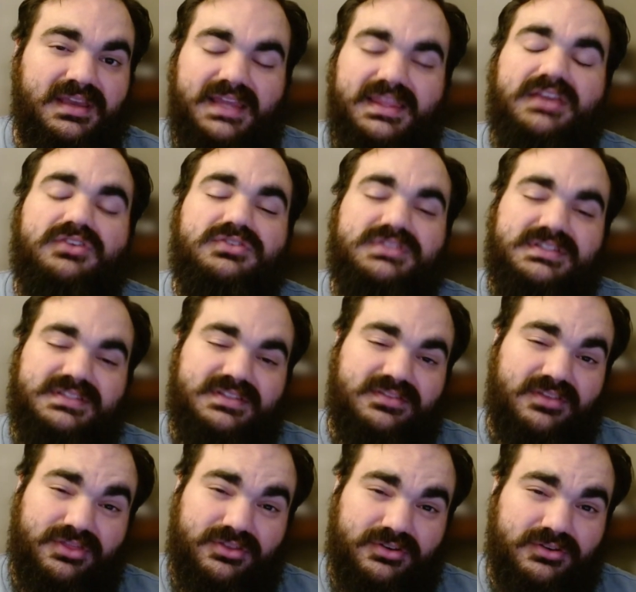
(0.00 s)
And that goes into
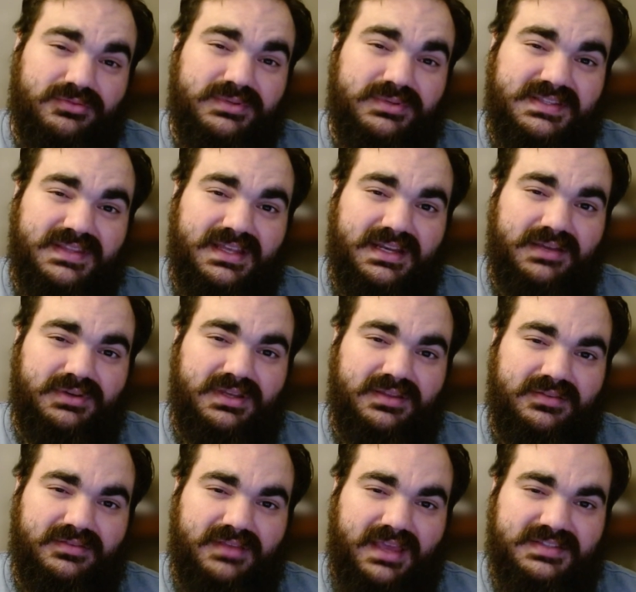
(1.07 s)
the third reason that I
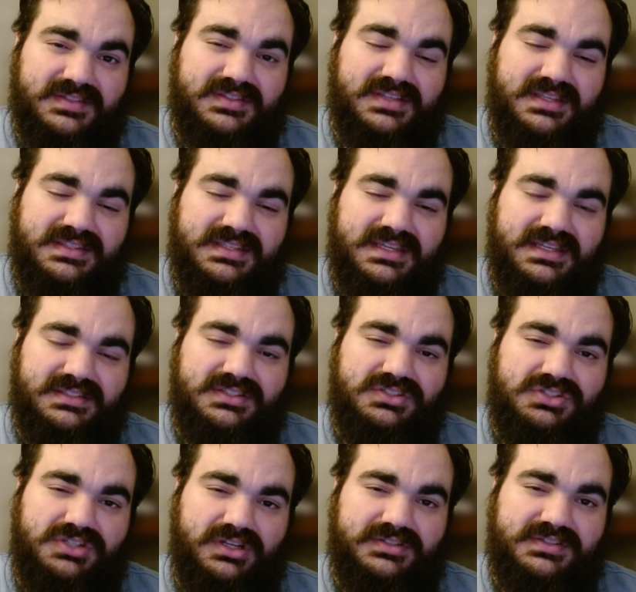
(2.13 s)
would hesitate to get into
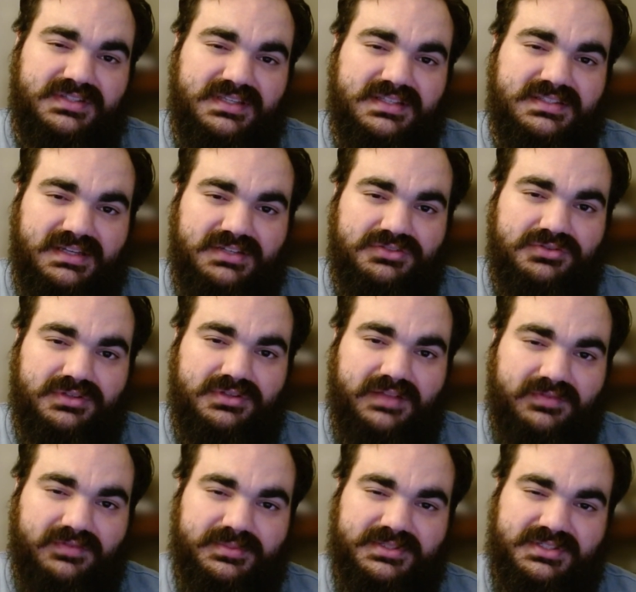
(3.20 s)
GRC as an entry
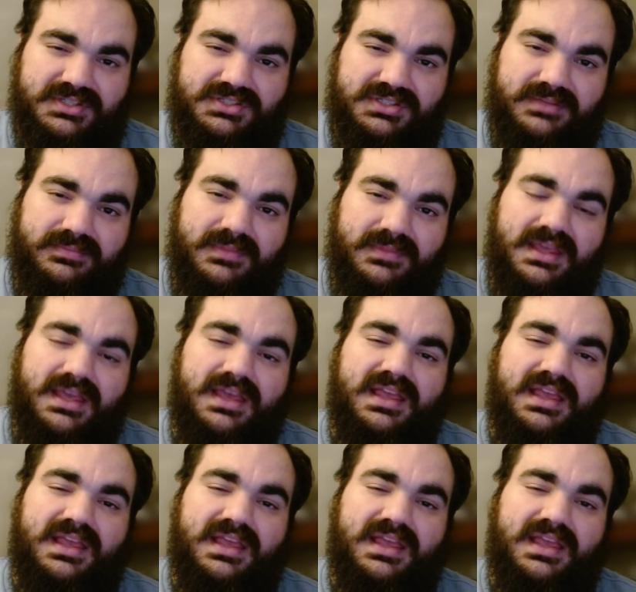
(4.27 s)
level position.